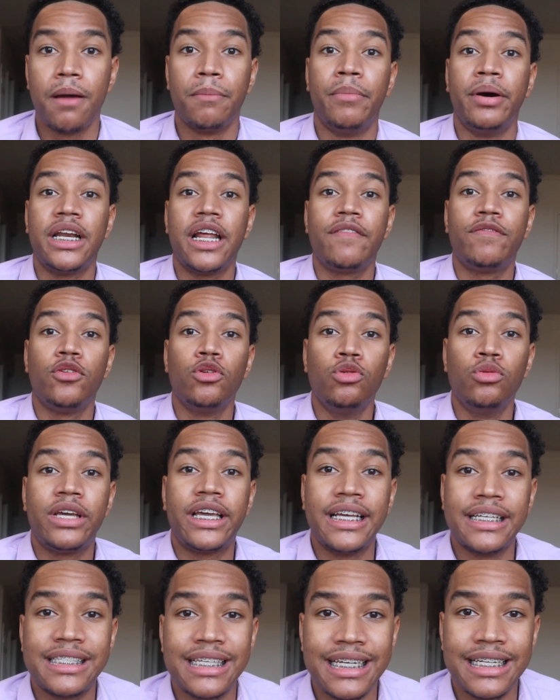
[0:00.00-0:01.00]
But if you
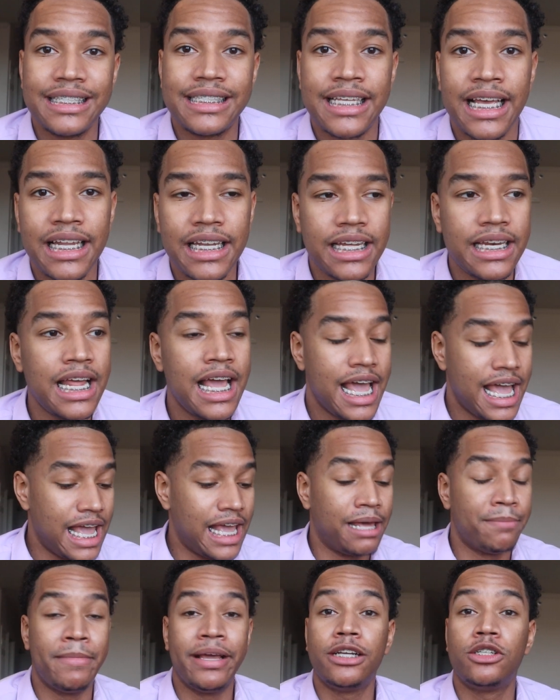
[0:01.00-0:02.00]
kissing and telling,
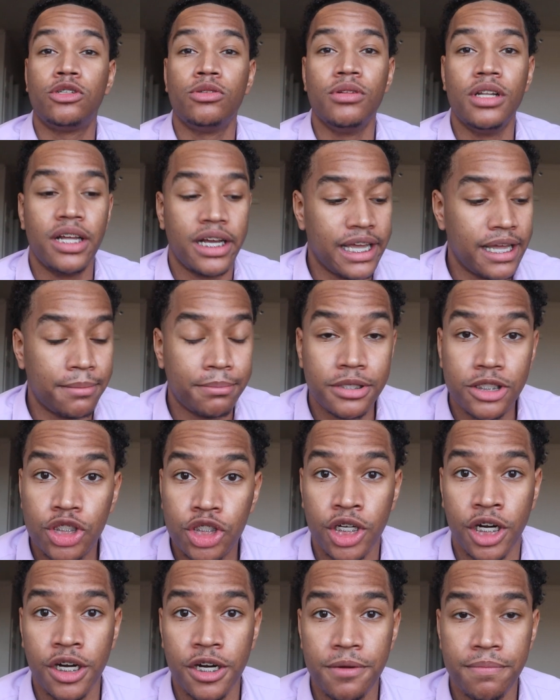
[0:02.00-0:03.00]
it makes you look
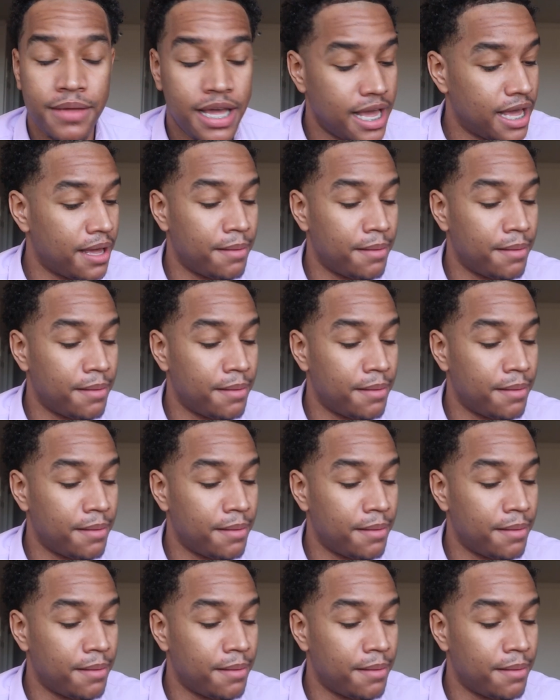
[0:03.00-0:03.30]
immature